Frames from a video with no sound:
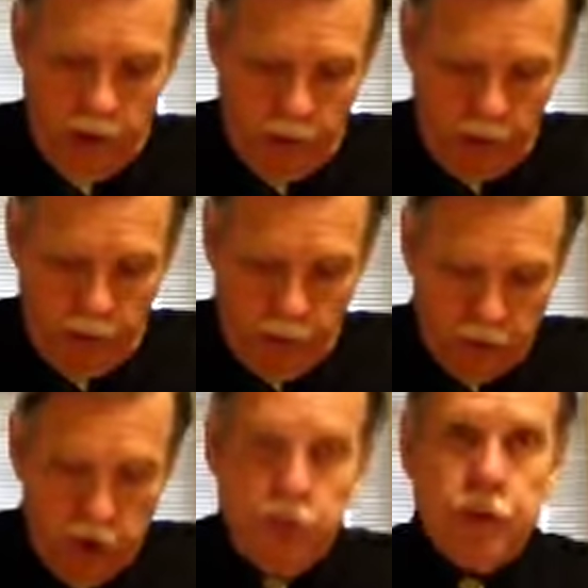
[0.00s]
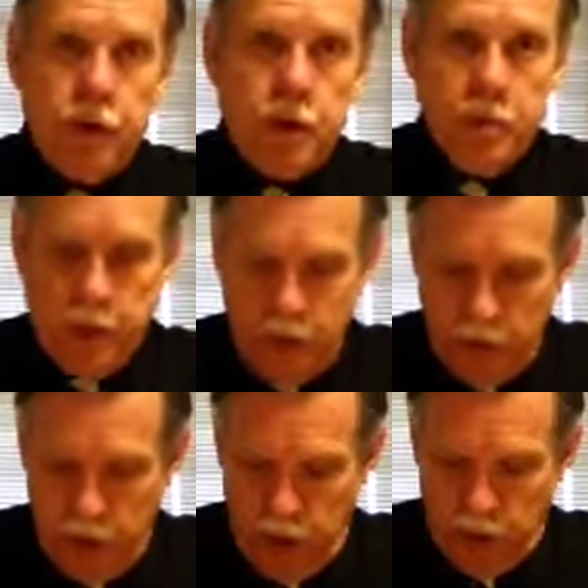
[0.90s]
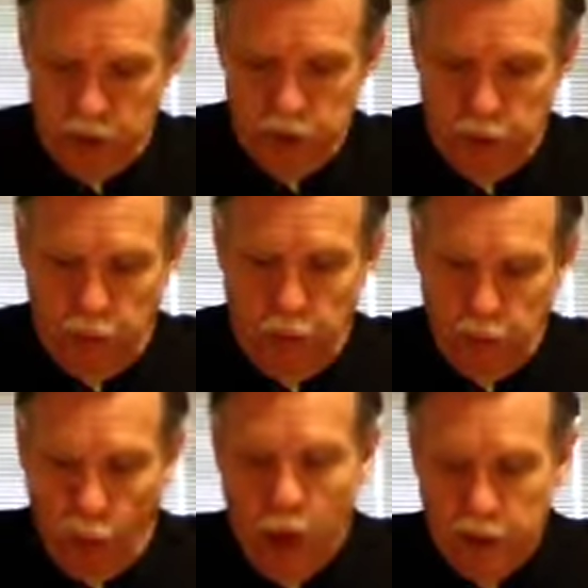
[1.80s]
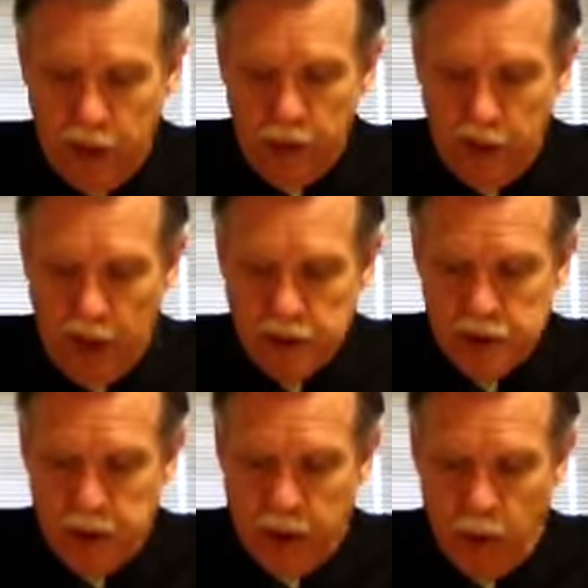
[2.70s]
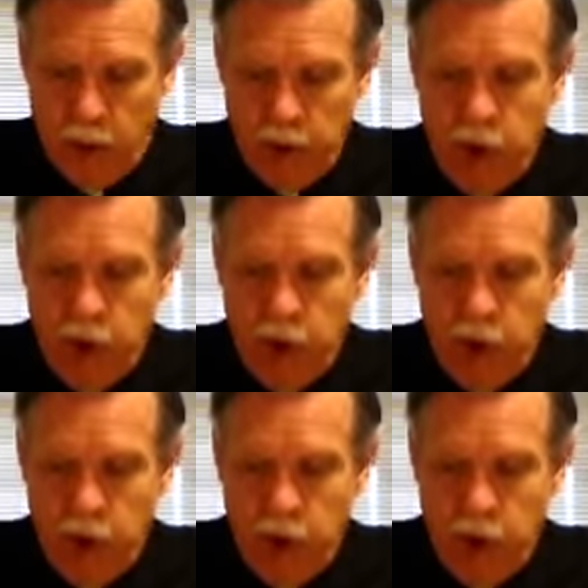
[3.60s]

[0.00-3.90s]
Governor Shivers committed to support Dwight David Eisenhower,